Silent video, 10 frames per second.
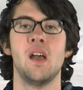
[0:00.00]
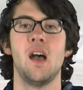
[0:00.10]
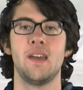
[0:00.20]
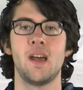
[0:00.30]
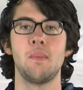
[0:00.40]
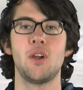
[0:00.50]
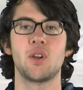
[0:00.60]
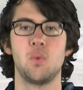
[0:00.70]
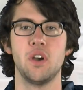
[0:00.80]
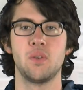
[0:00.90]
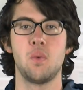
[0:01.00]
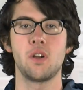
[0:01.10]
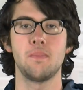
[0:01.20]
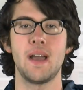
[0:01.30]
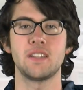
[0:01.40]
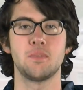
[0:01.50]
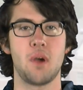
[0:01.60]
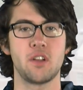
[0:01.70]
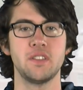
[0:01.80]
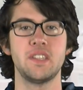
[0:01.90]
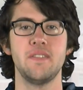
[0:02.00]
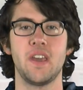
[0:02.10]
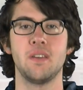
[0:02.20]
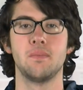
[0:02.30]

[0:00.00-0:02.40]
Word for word: And I'm Eric Wood. Welcome back to Parkland TV.